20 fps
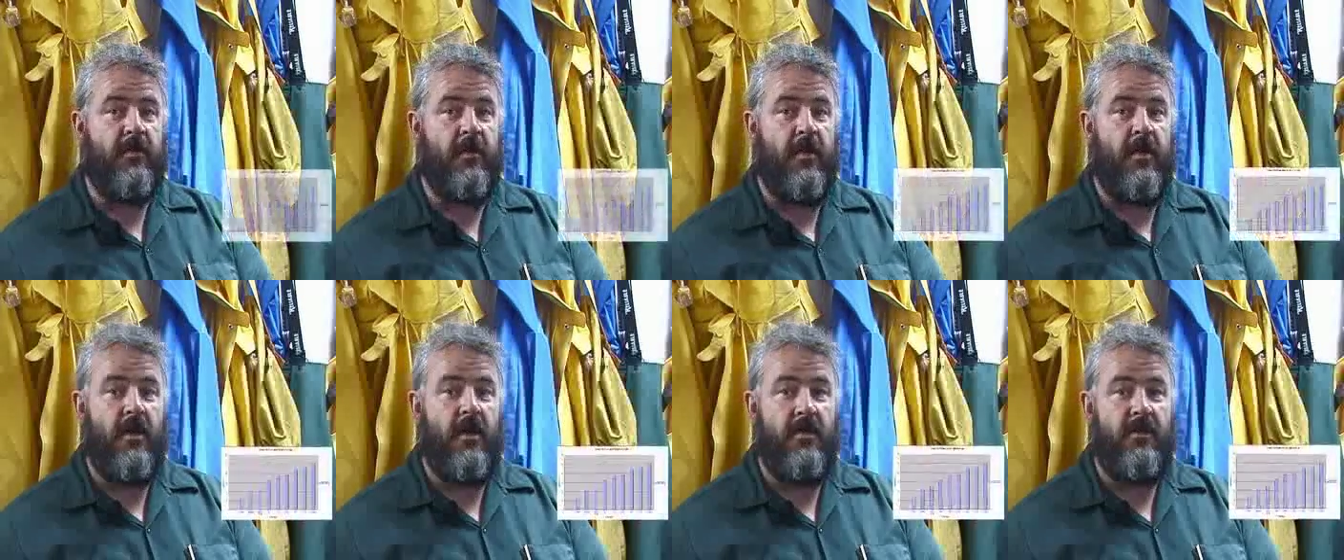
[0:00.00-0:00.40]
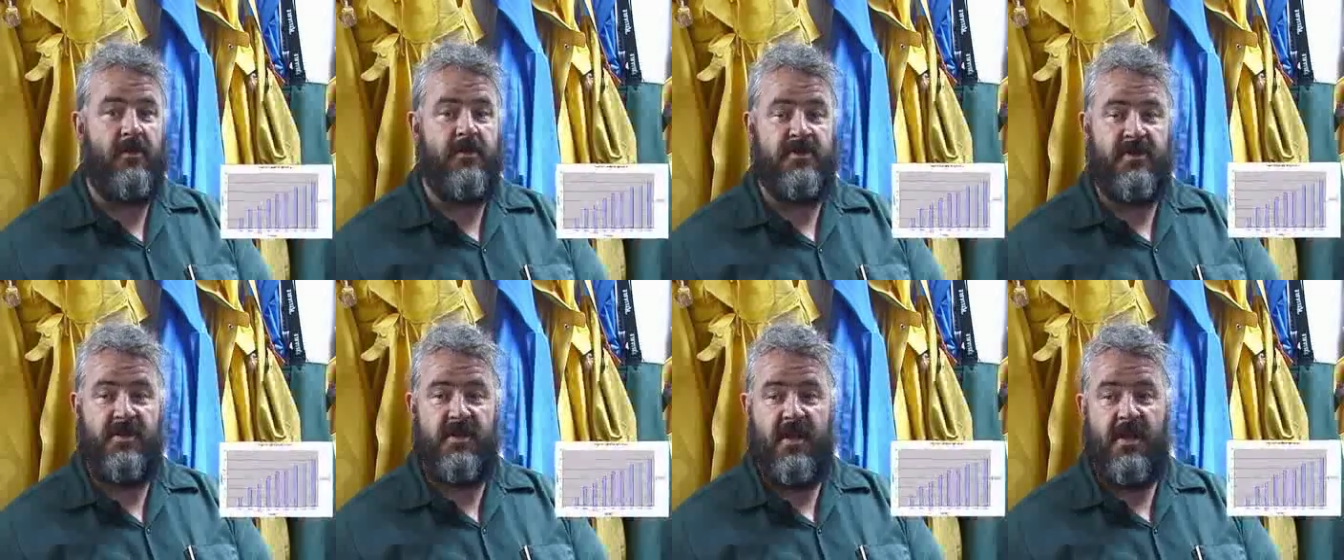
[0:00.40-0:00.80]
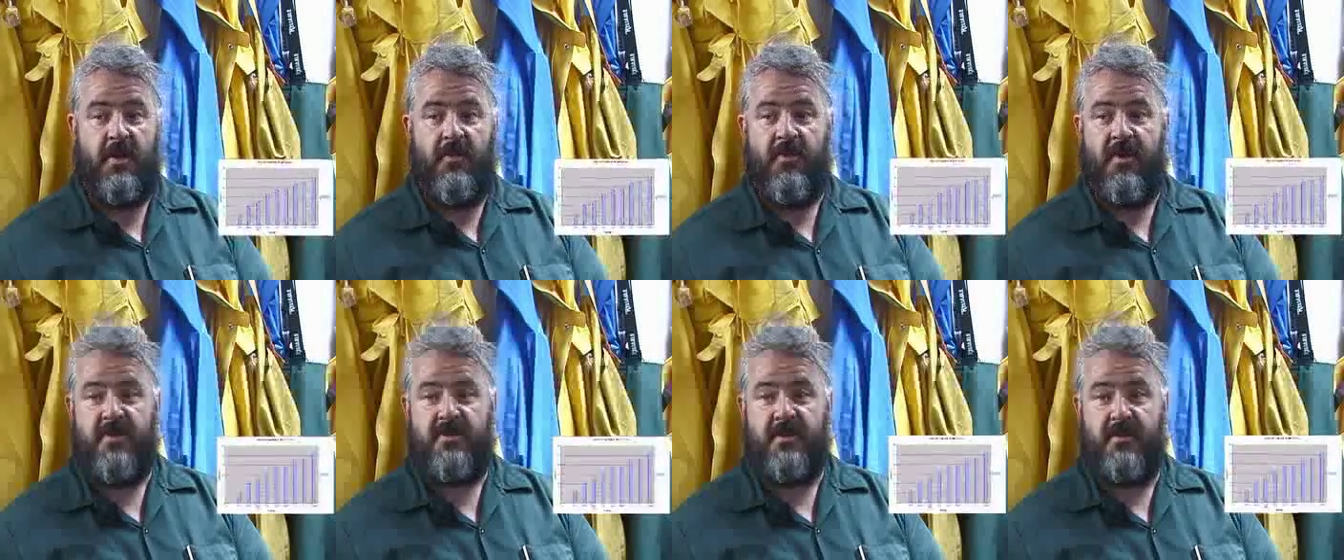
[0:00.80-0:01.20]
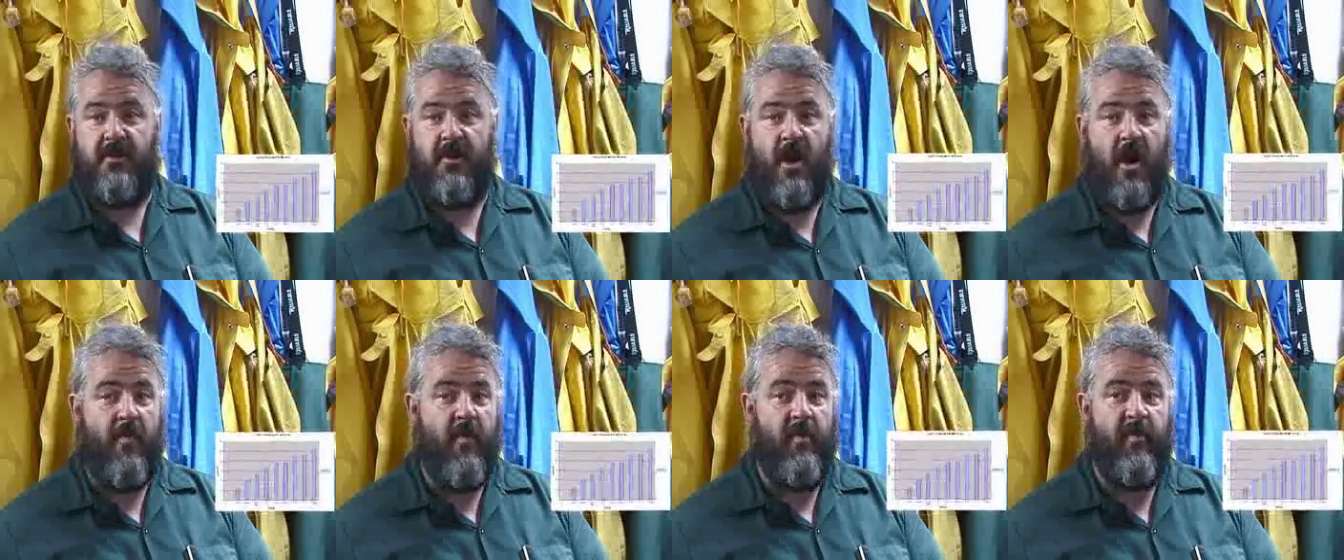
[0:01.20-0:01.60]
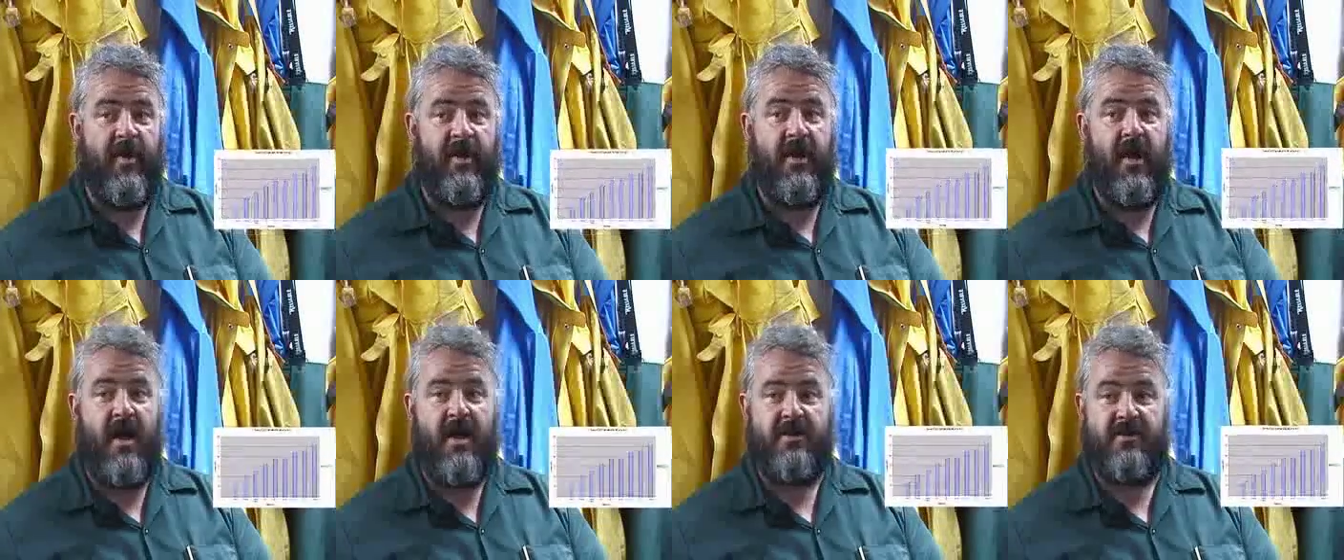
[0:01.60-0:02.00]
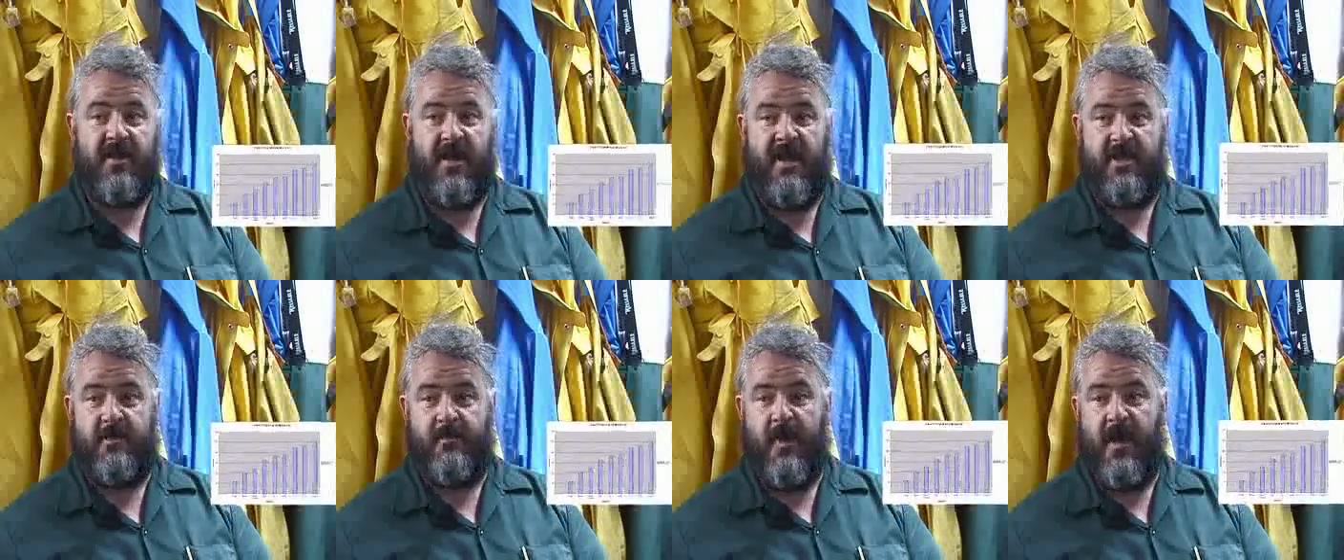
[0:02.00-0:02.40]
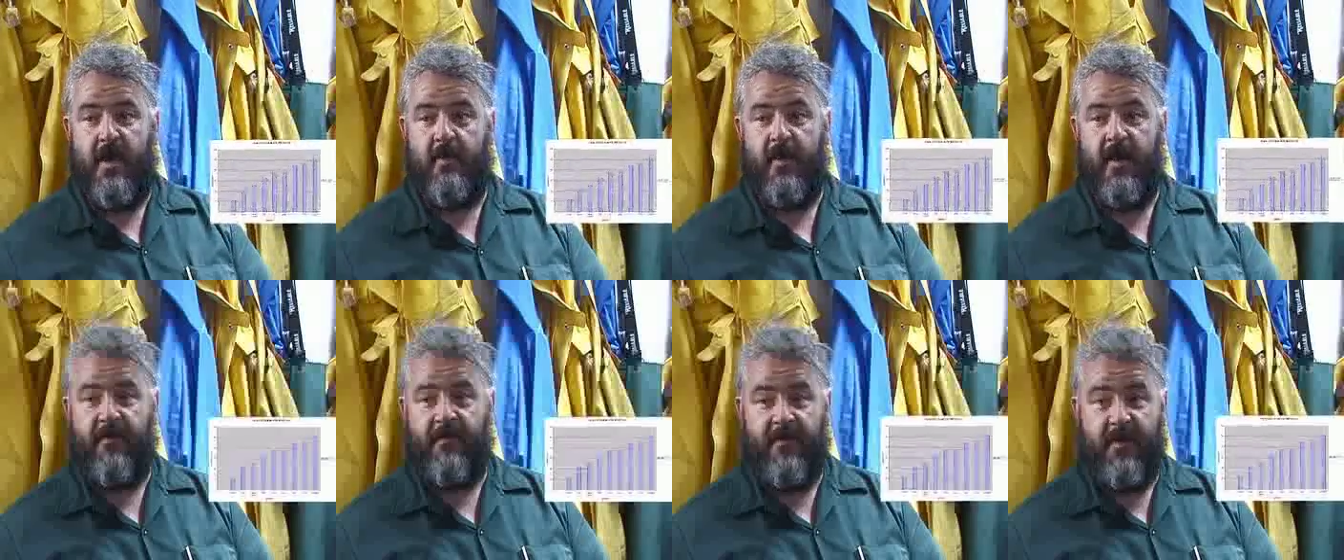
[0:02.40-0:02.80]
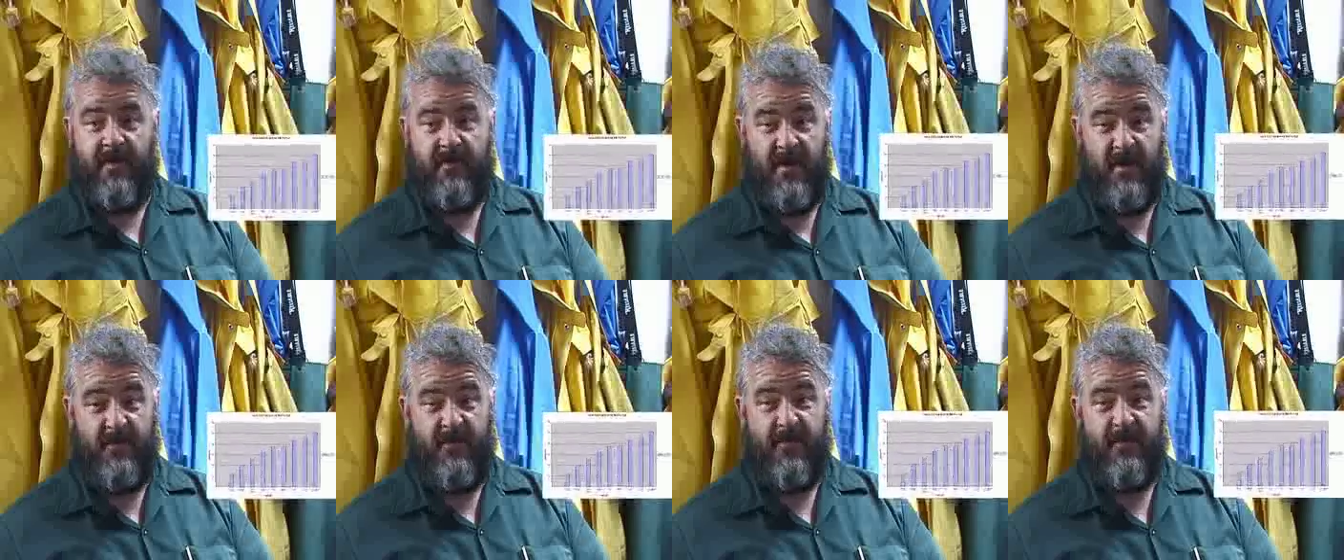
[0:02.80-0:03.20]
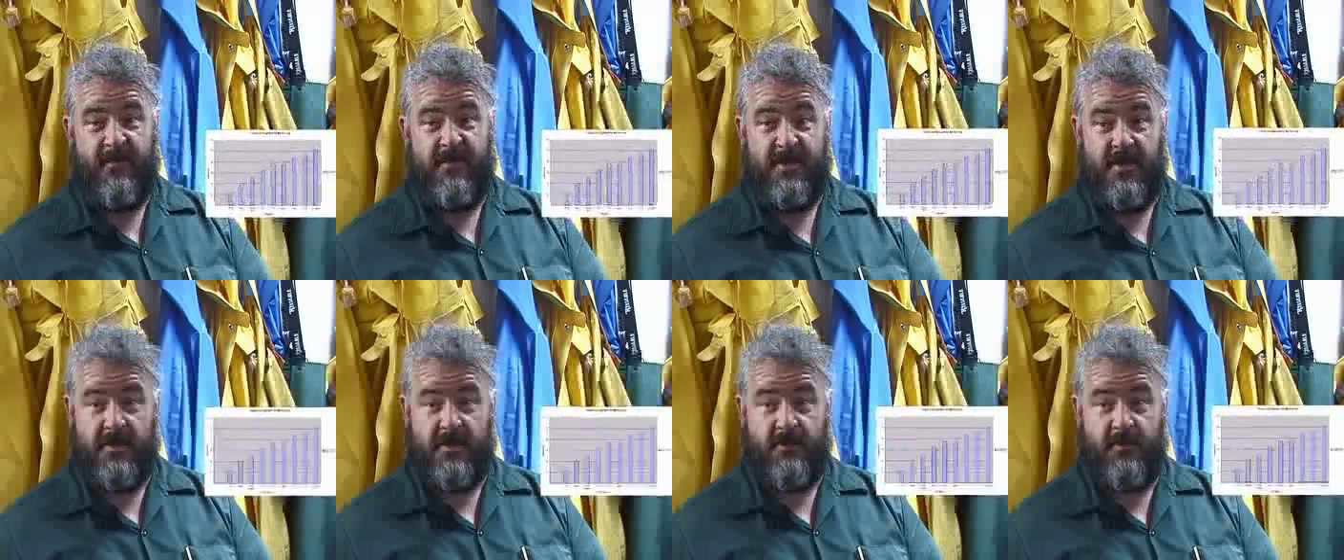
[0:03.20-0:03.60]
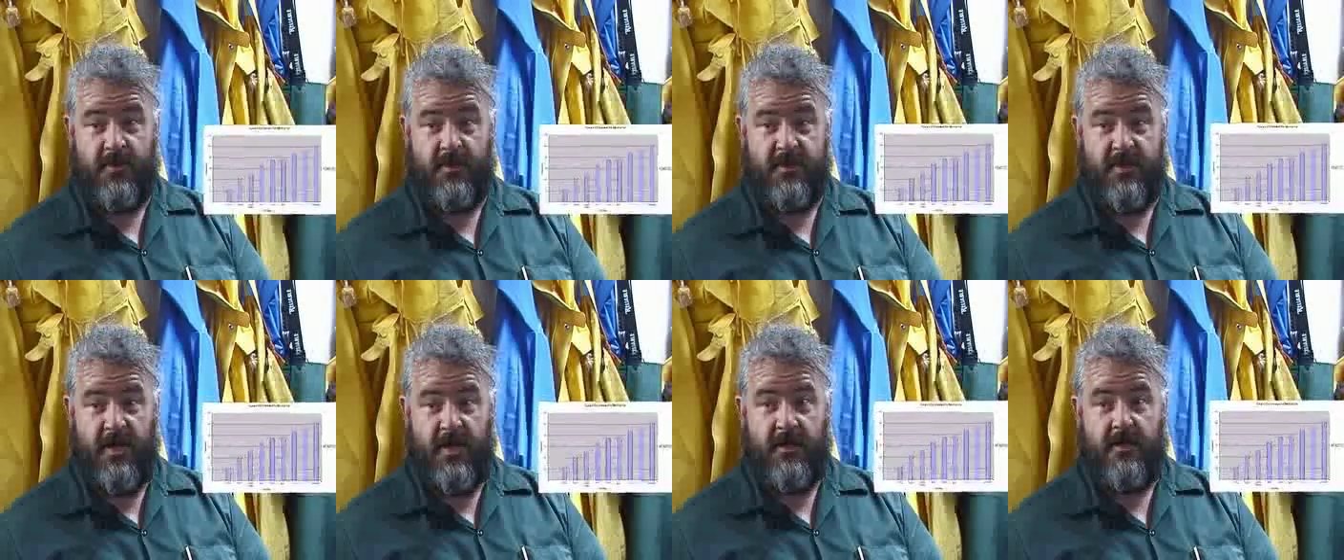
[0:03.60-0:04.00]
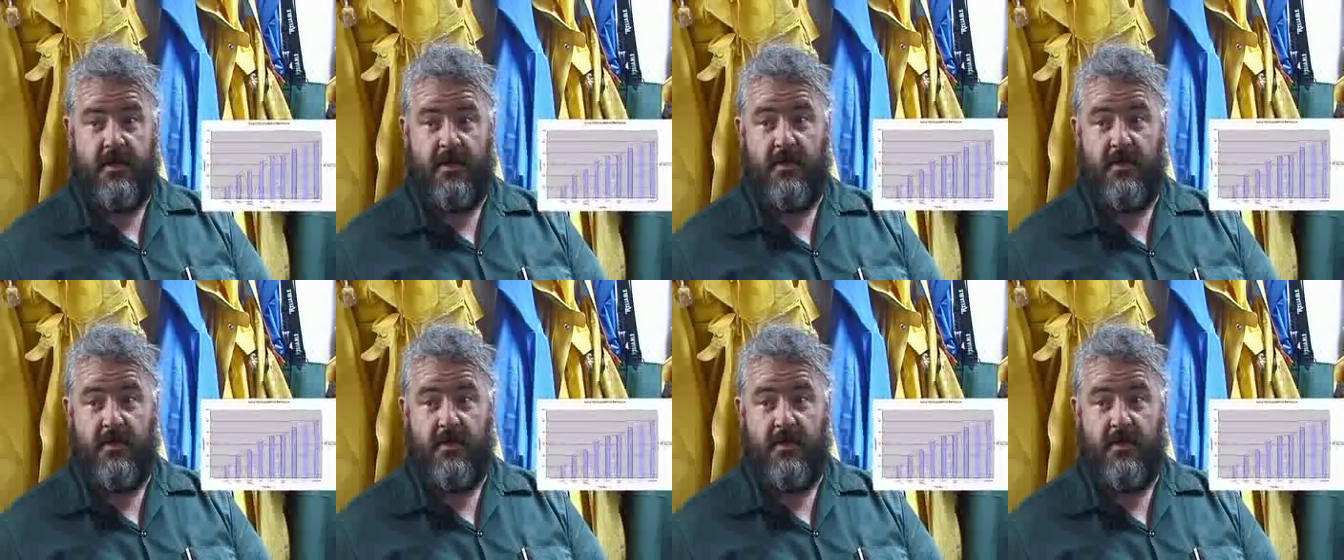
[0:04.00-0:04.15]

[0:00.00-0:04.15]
there's a decrease in carbon monoxides by about 56%.